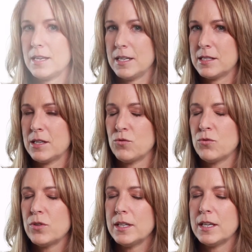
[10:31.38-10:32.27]
It's
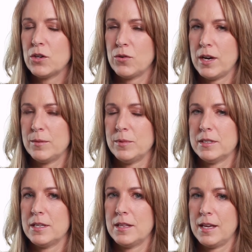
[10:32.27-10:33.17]
really incredible
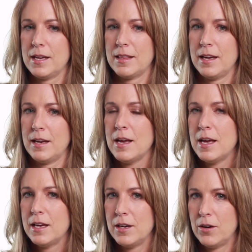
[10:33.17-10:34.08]
to think that,
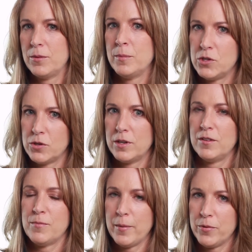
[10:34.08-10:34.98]
you know, the majority
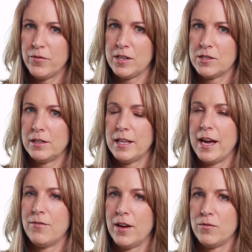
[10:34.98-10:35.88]
of my professional
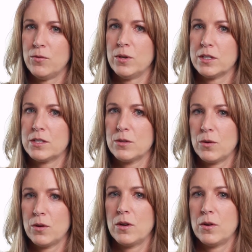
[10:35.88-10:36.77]
life I've worked
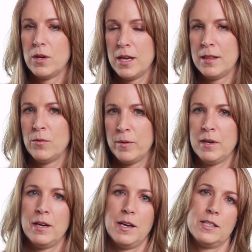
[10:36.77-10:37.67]
in the
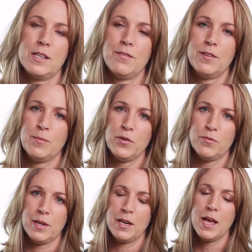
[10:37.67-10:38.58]
Women in H I V
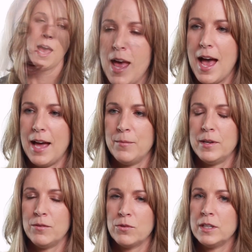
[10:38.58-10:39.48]
movement, and
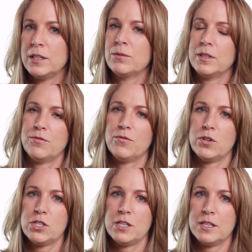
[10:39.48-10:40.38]
being really, really
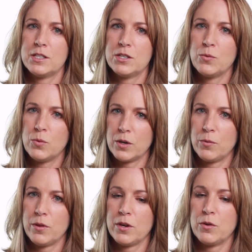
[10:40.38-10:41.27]
fortunate to
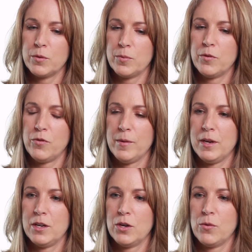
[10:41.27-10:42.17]
work with a group of
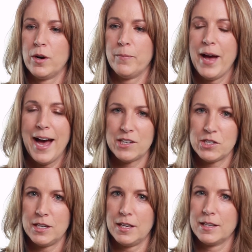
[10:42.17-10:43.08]
women who are
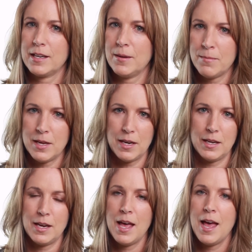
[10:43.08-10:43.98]
passionate,
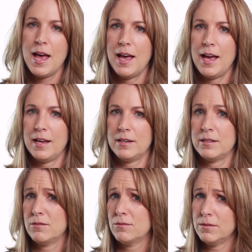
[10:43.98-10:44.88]
committed,
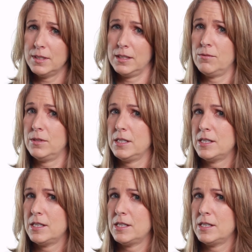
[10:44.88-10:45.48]
and really, really